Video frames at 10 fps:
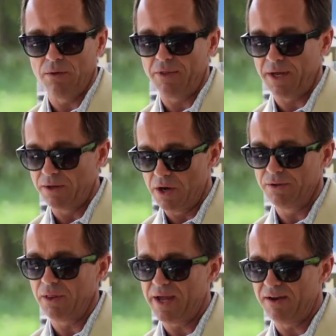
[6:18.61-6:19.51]
They know
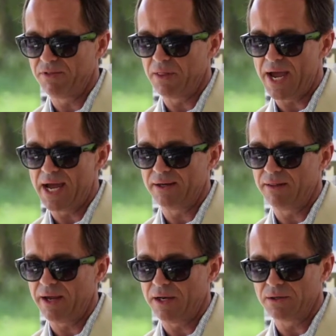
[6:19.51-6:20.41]
the lay of the land.
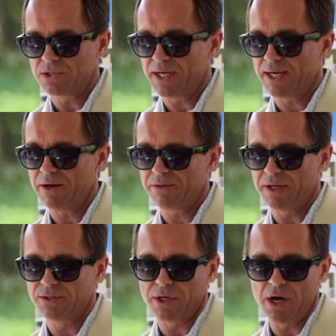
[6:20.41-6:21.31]
They understand how
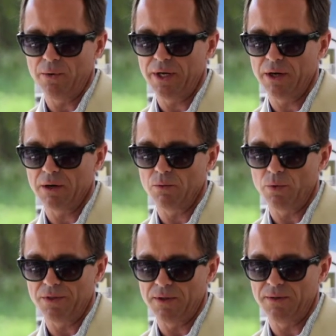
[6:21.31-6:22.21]
things go here
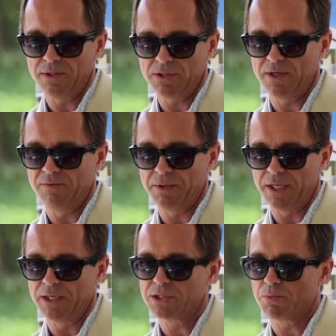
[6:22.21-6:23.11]
within the city of
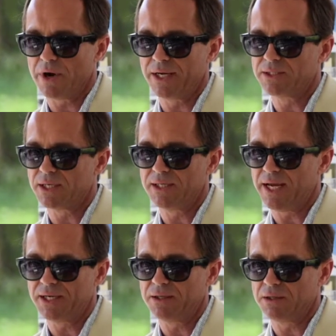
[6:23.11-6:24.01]
Bonita Springs. And
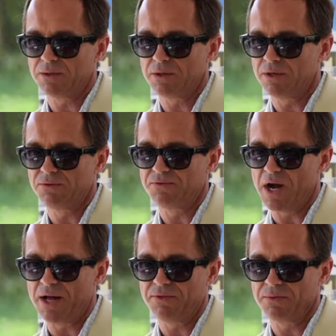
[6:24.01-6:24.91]
Daniel, you've
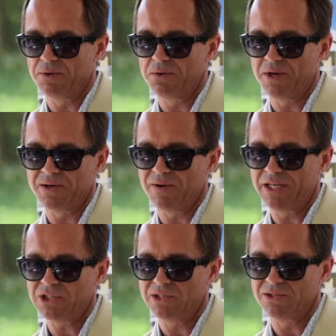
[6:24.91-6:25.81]
gone through
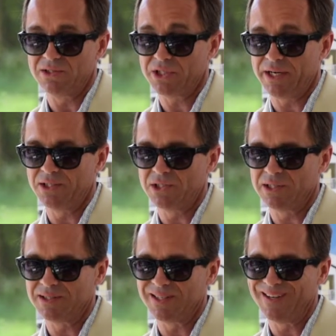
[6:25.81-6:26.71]
iterations and
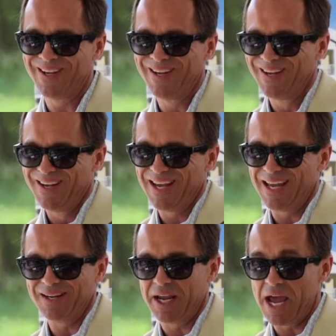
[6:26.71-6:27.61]
changes,
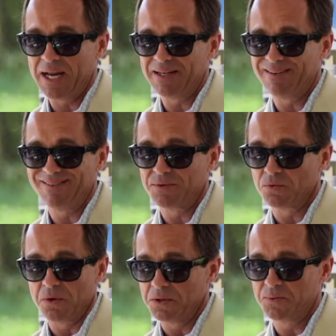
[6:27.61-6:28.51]
and again,
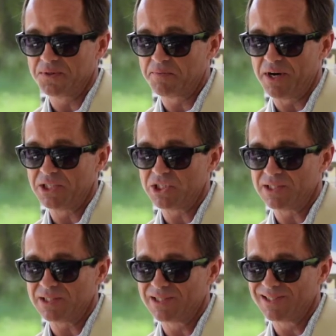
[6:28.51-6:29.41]
rolled with the
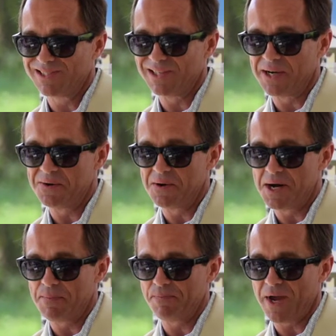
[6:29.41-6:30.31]
punches. So
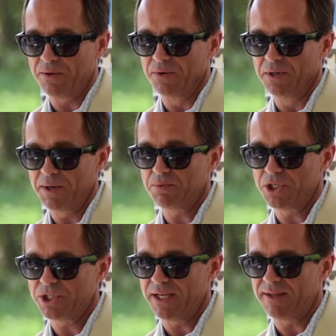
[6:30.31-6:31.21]
I really
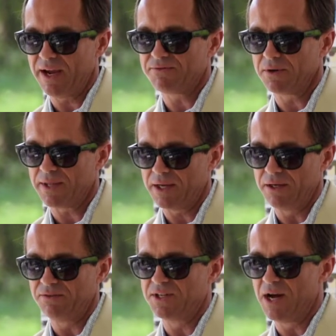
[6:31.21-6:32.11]
appreciate the effort that
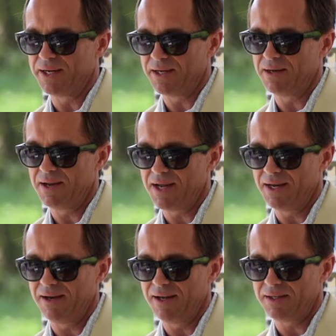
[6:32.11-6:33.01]
you've done,
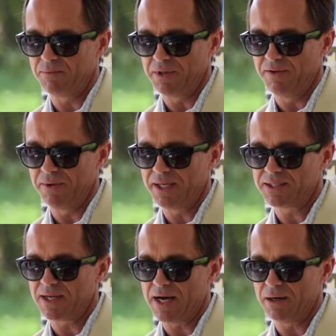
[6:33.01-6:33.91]
and believe me,
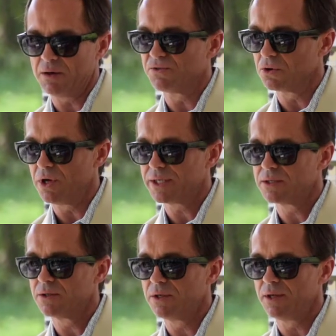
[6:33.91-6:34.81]
it's not overlooked
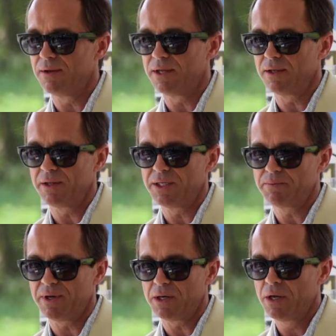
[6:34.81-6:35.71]
in the least
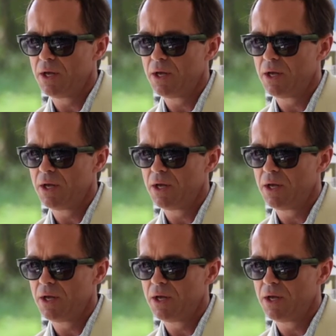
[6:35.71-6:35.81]
bit.